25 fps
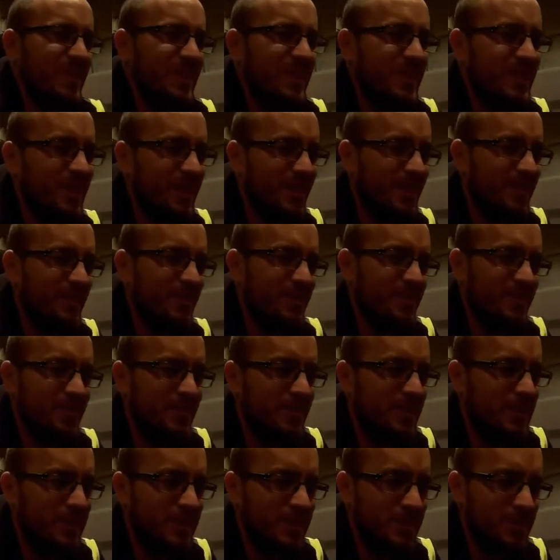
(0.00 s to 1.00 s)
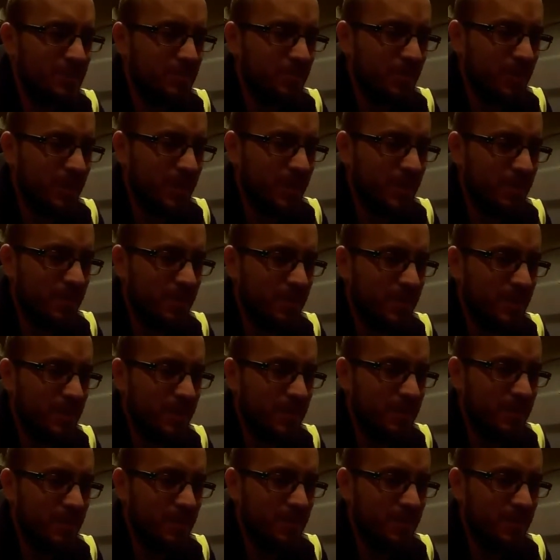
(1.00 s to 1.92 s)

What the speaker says: You know, it's just one of them things.